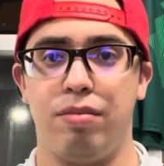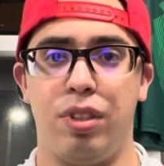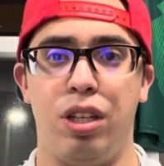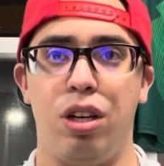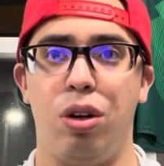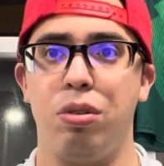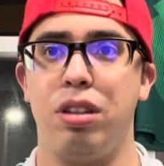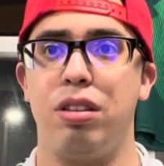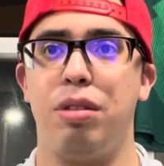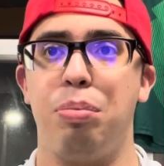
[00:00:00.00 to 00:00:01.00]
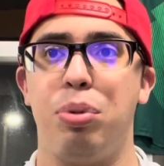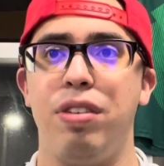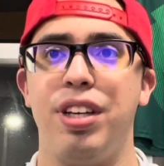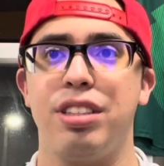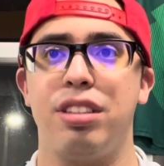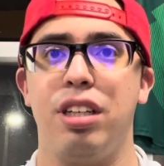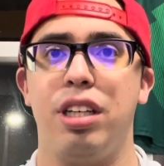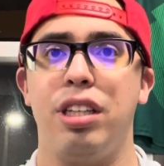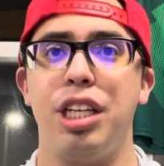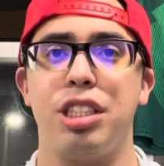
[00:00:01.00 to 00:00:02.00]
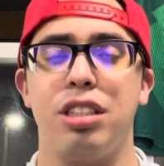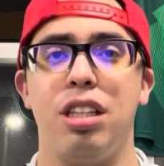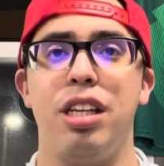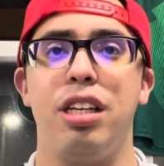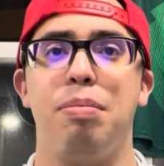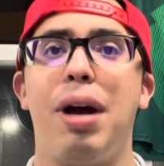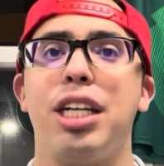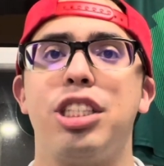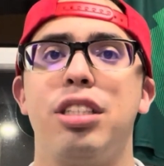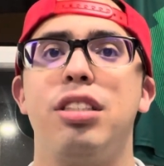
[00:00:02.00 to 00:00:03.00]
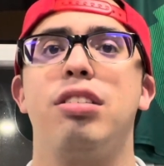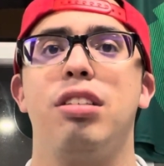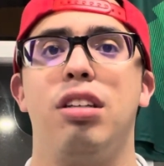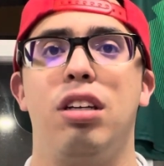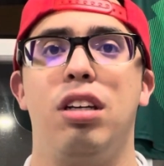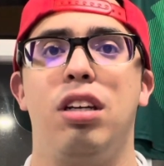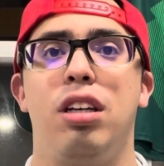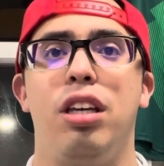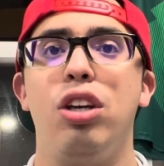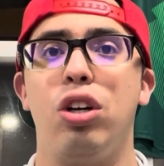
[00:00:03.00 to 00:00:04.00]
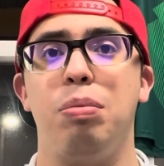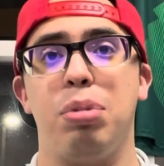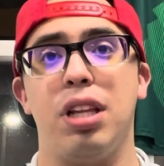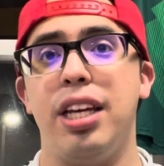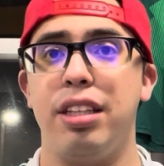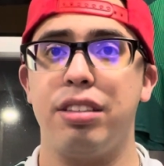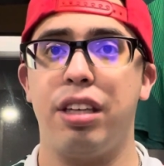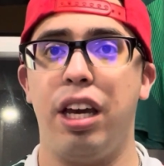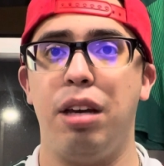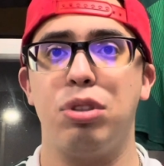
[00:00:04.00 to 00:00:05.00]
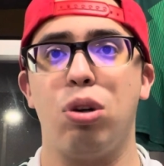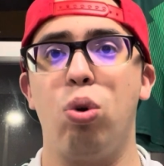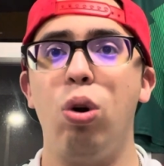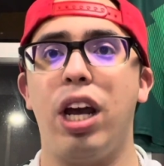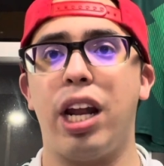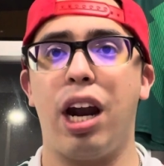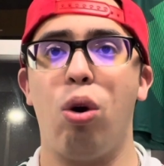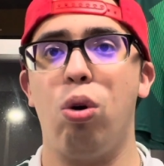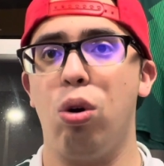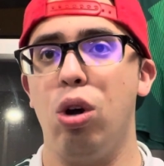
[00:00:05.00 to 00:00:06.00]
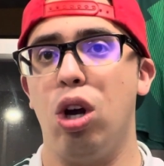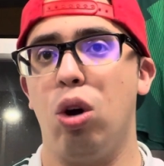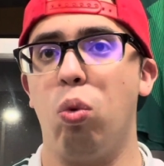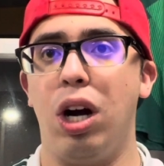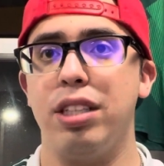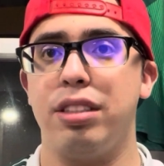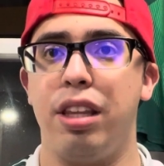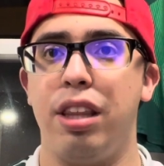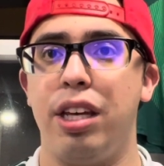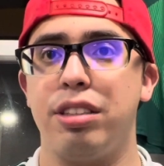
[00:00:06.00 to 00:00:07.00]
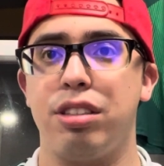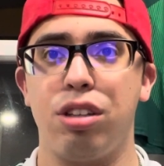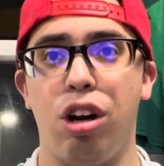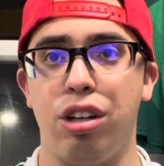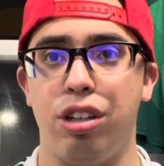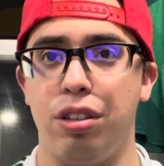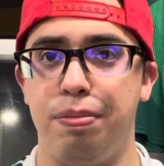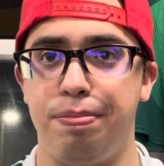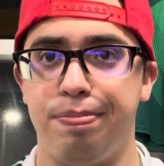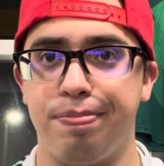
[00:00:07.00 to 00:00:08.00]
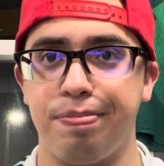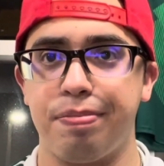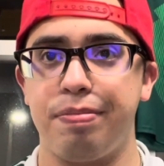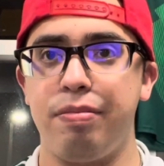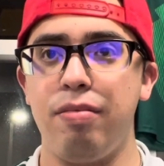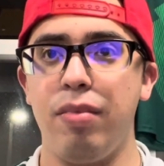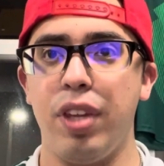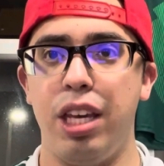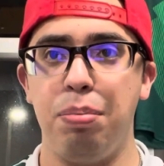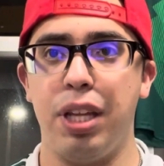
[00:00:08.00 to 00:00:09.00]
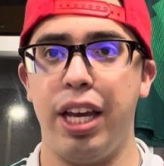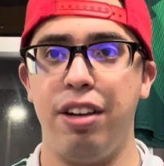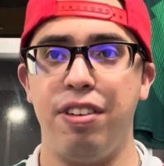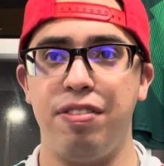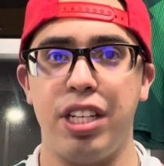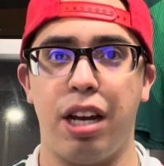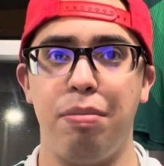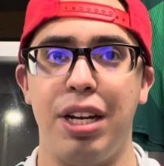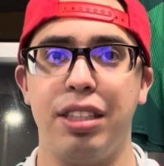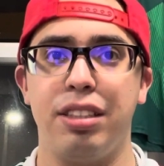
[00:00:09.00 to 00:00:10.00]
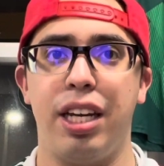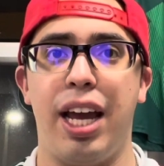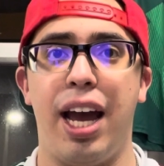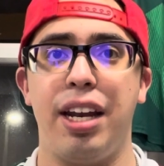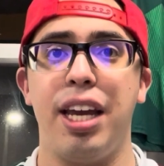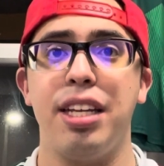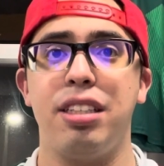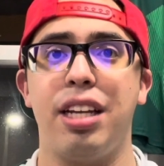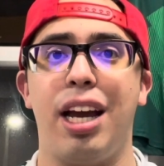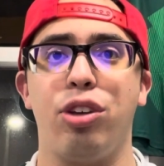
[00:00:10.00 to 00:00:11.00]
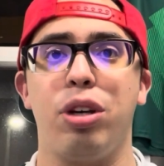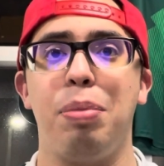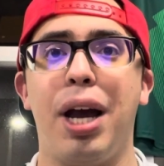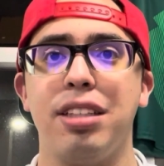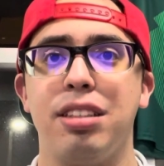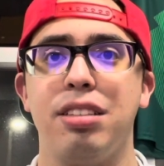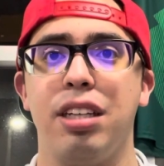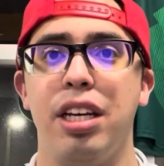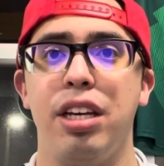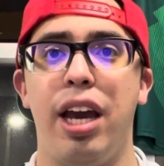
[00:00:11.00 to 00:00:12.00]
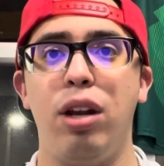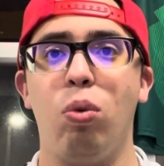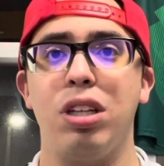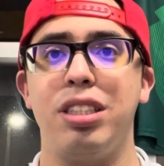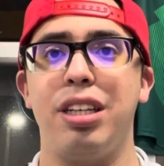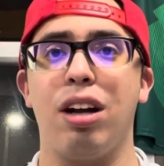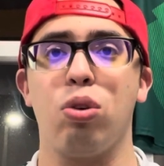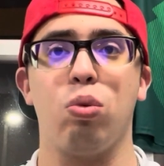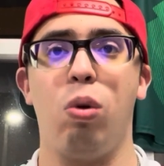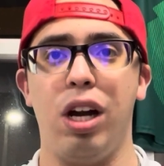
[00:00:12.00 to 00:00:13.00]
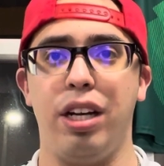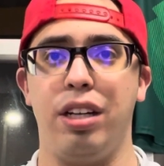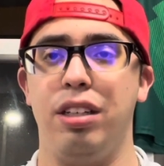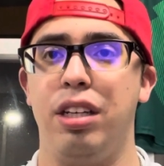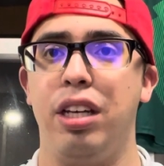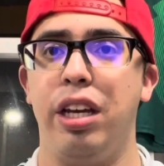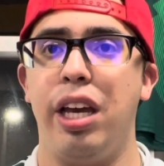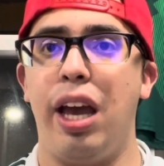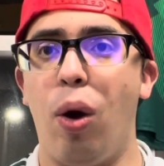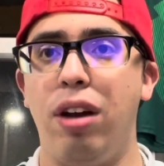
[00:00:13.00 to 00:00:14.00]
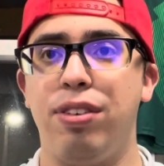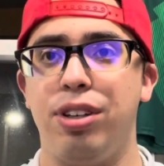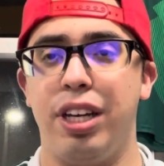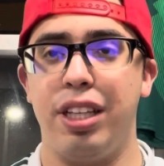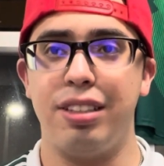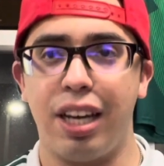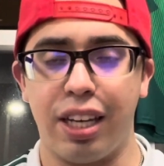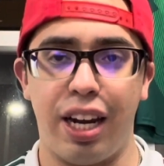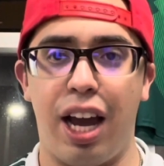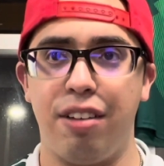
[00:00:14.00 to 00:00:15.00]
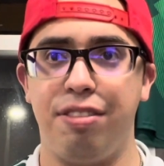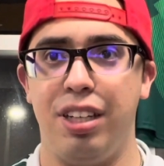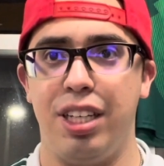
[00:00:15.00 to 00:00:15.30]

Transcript: the previous Nations League matches, he couldn't play in this game, so Julian Araujo was the starter. He played 59 minutes and had 18 accurate passes and 1 tackle won. However, in the second half,